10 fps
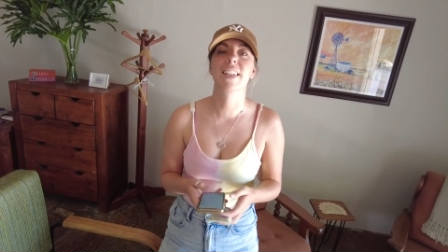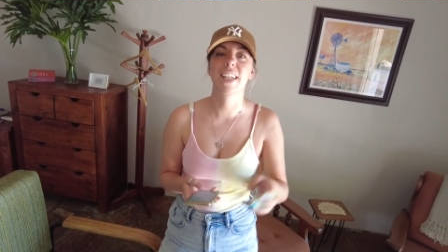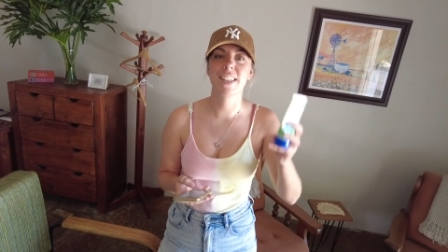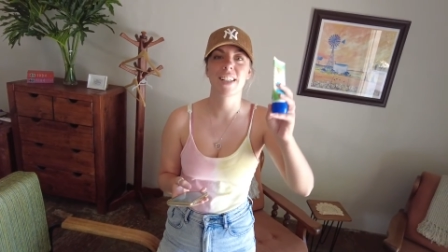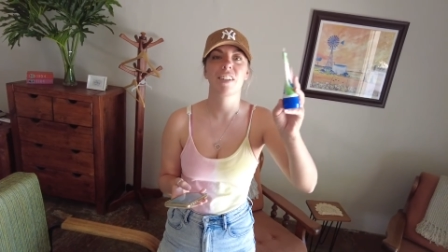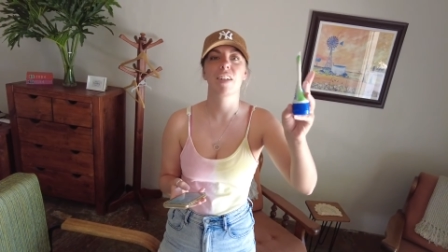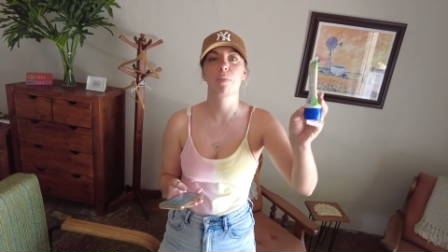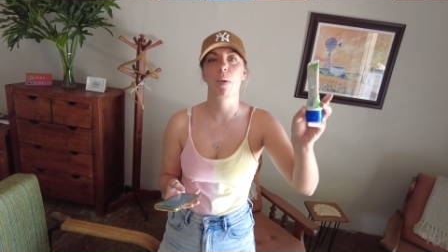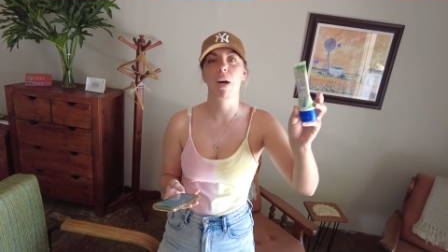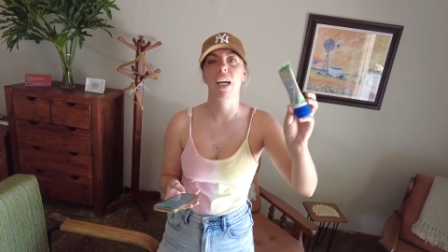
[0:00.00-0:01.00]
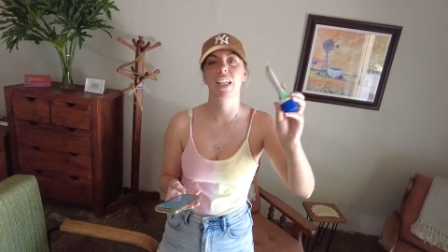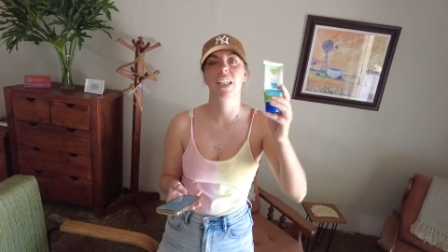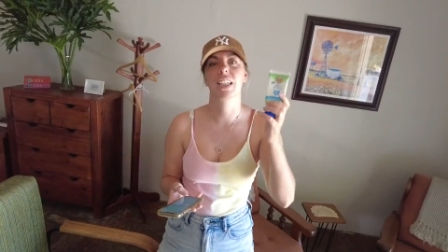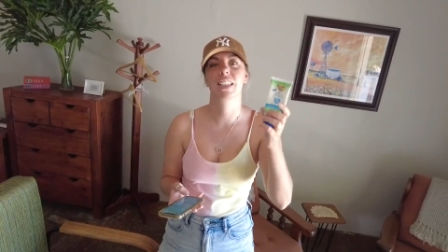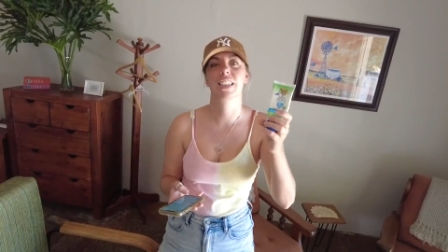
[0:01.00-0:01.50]
Can you sound cream my back?
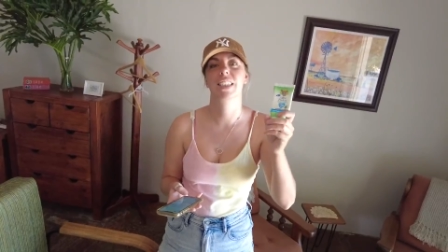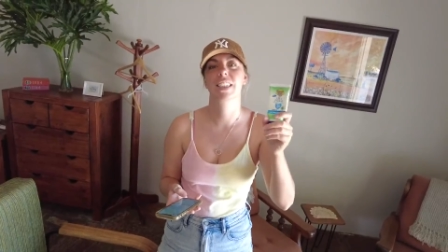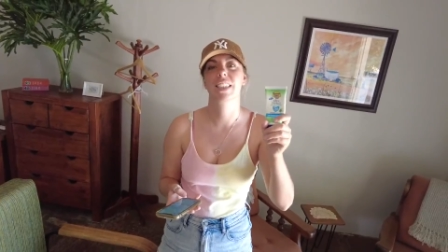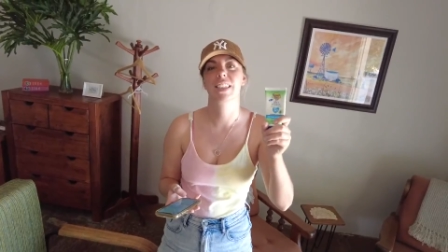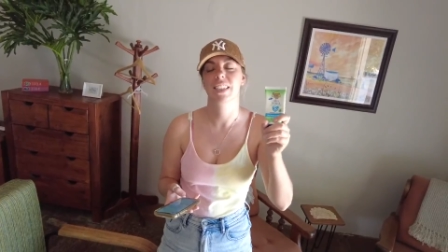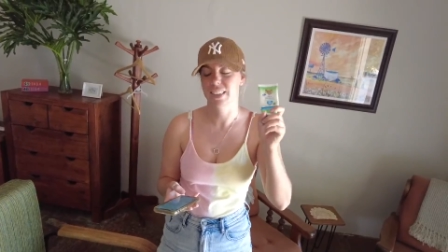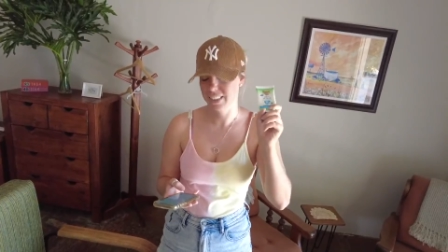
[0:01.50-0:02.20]
Yes.